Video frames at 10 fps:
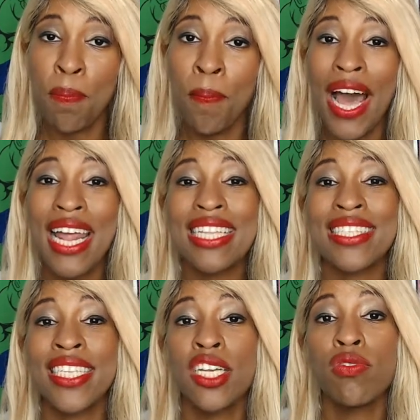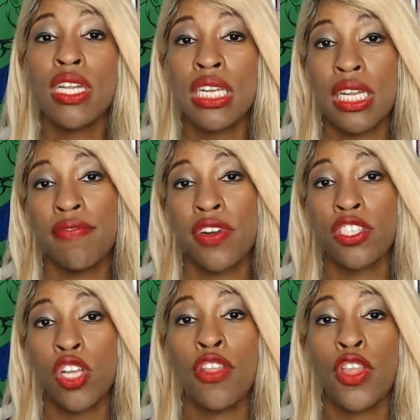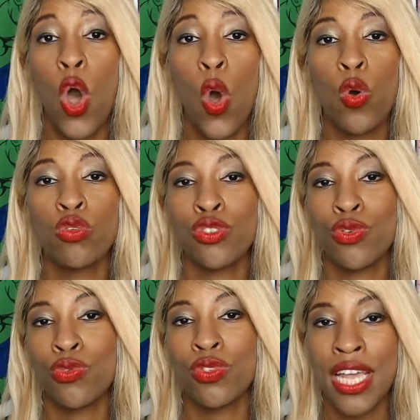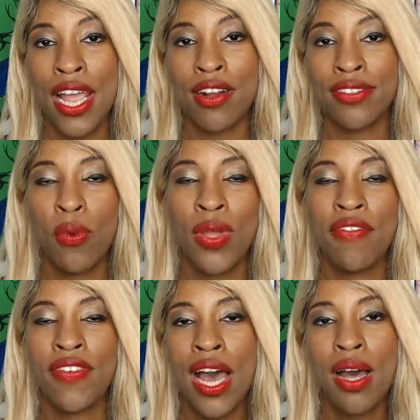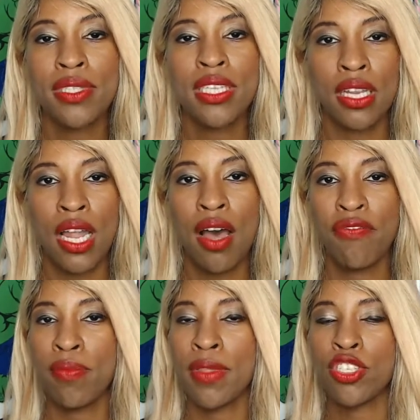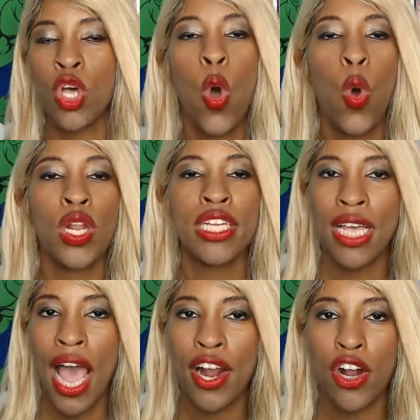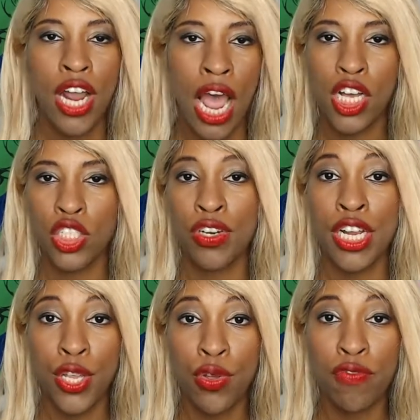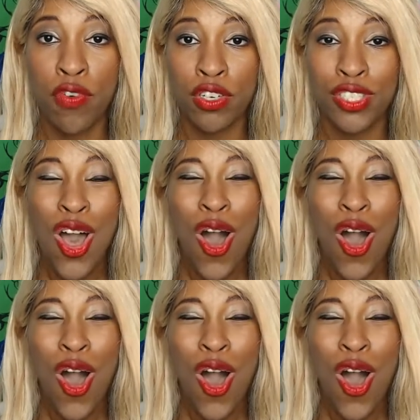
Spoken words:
but it still delivers on the old school scares that we have come to love from this whole entire Conjuring universe,